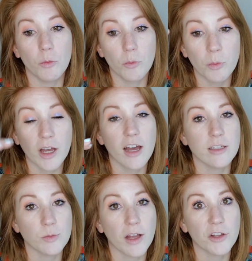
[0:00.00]

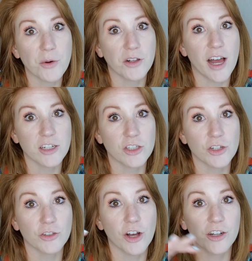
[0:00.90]
because my lower lashes are
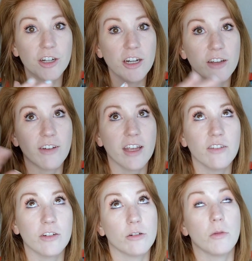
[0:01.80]
longer, if I
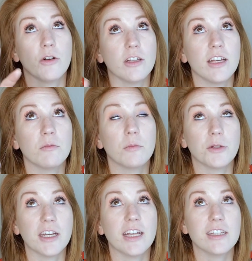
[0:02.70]
even remotely blink,